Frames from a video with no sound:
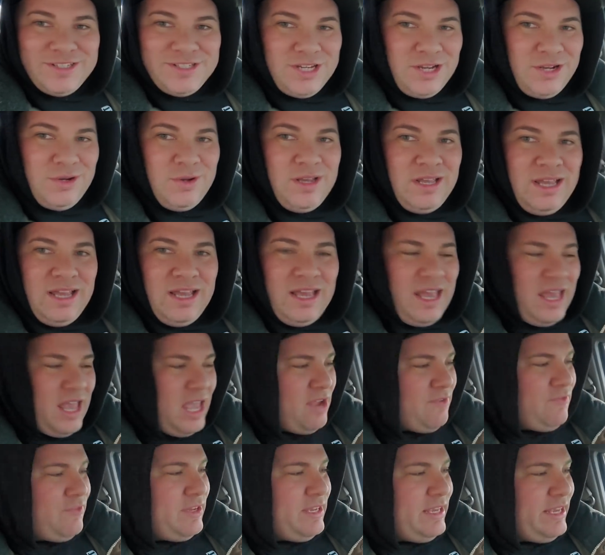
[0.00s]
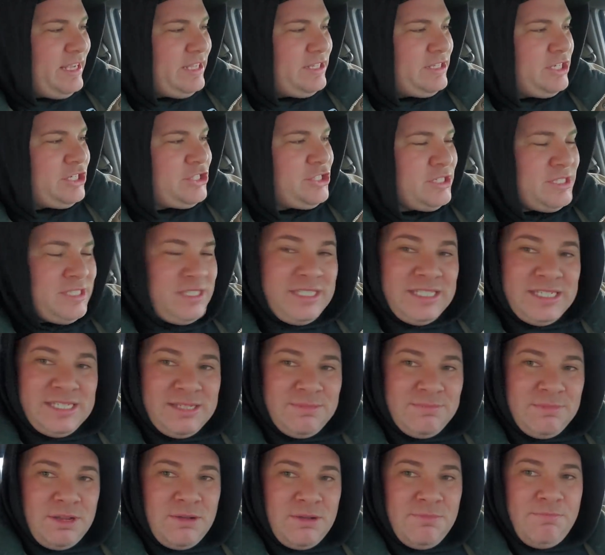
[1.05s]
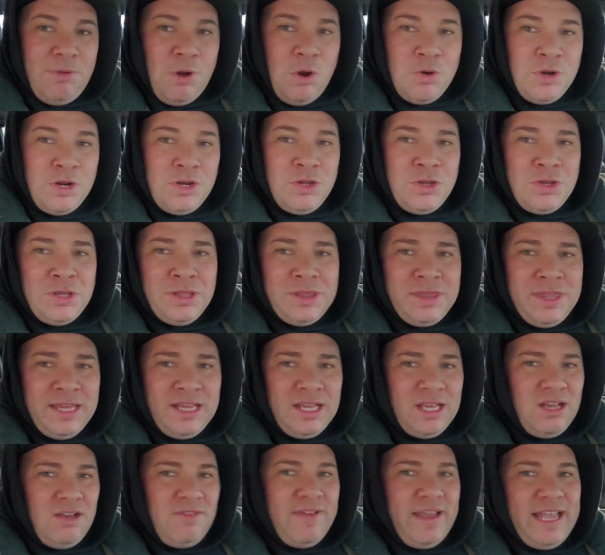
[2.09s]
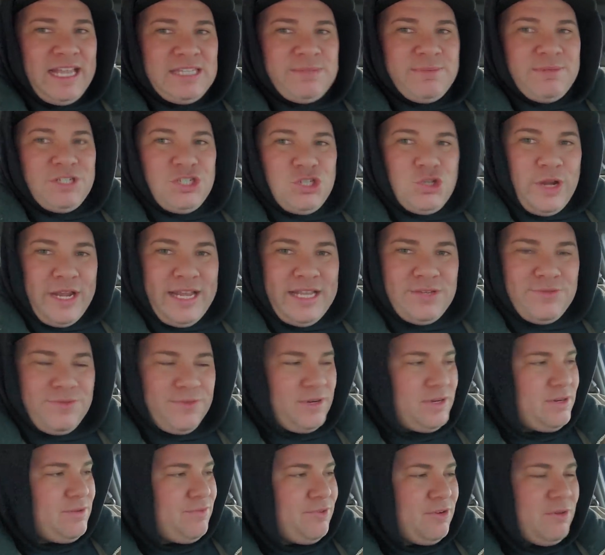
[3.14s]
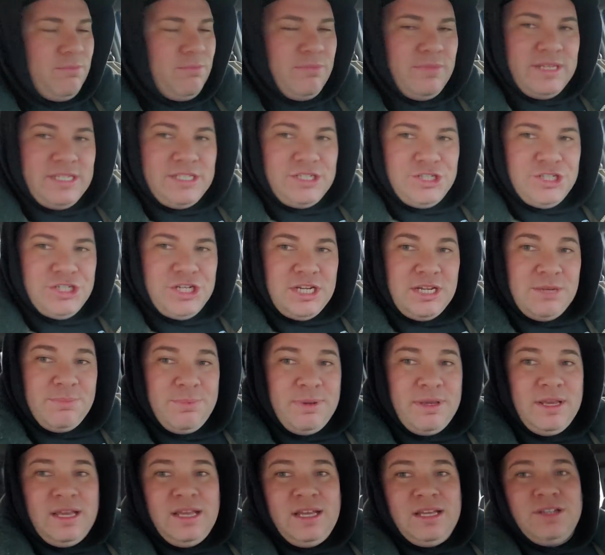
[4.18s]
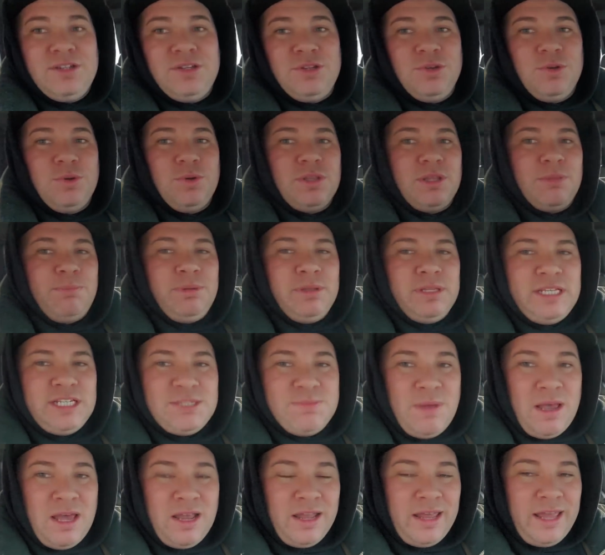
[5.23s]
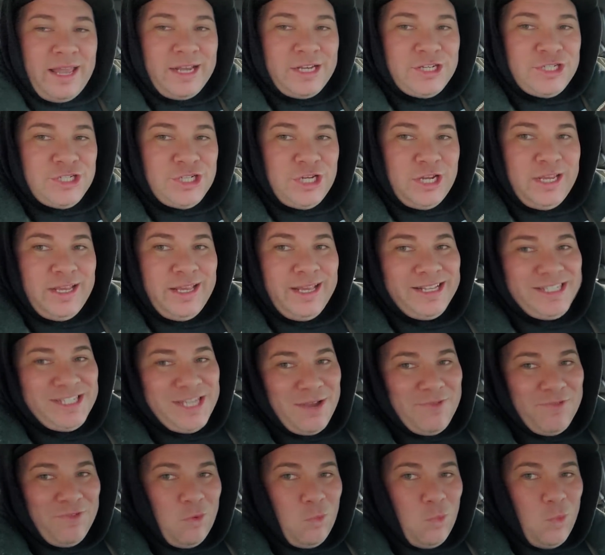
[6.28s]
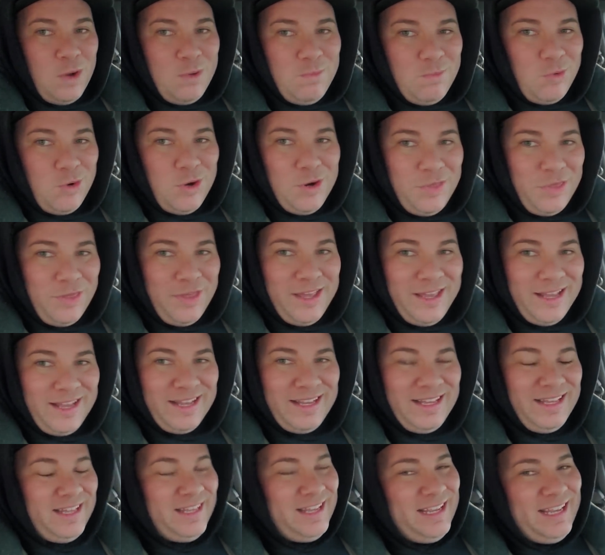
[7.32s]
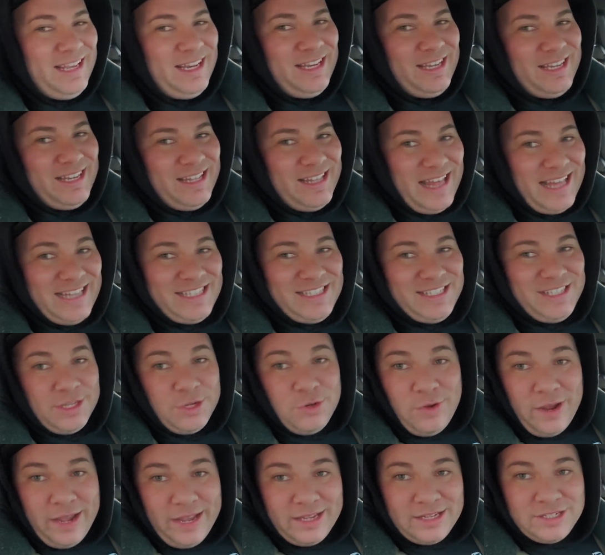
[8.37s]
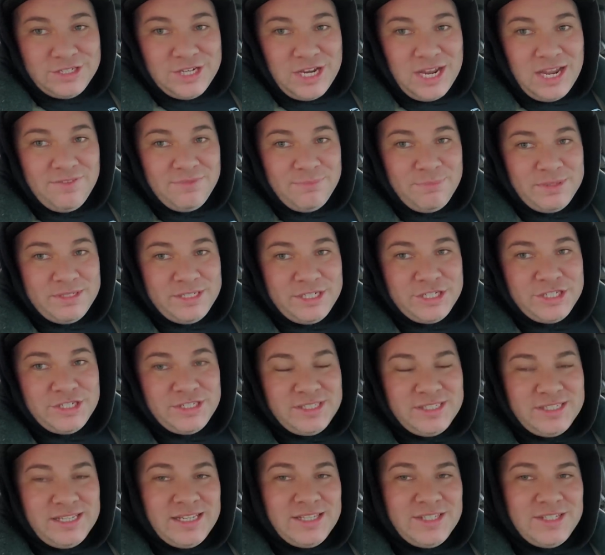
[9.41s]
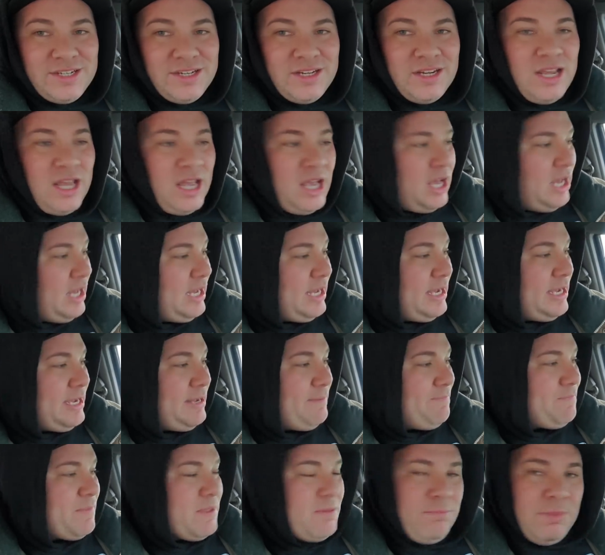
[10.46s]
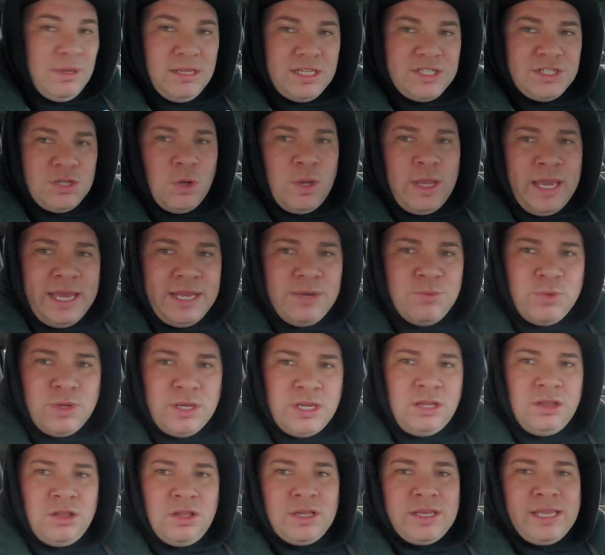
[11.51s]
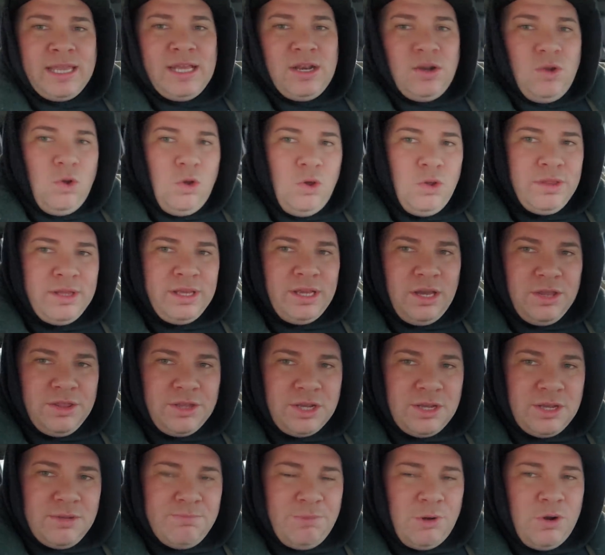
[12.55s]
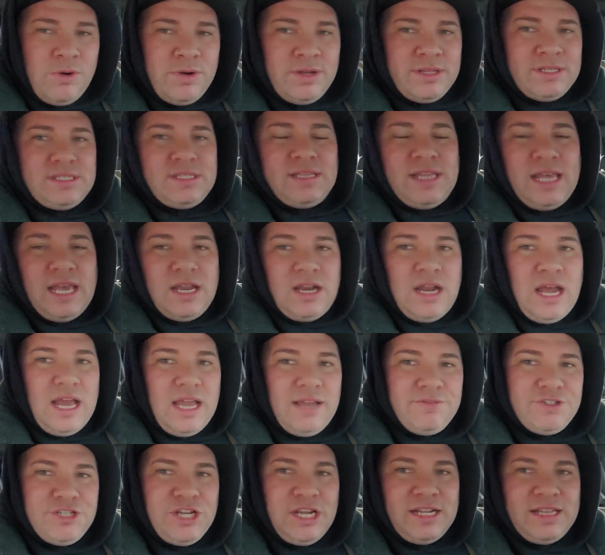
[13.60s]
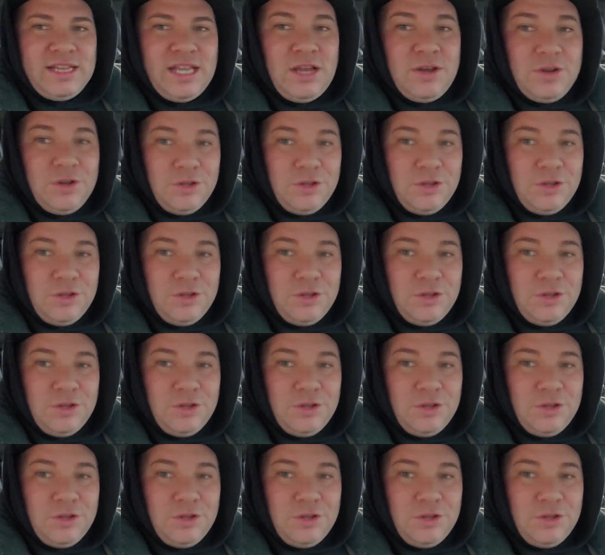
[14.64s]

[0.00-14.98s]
So every ignition system component you could think of has been transferred from this Jeep to the police model X J, except for one more thing, and that's the crankshaft position sensor. Um, but let's go ahead and we're gonna look at all the other components that I've checked out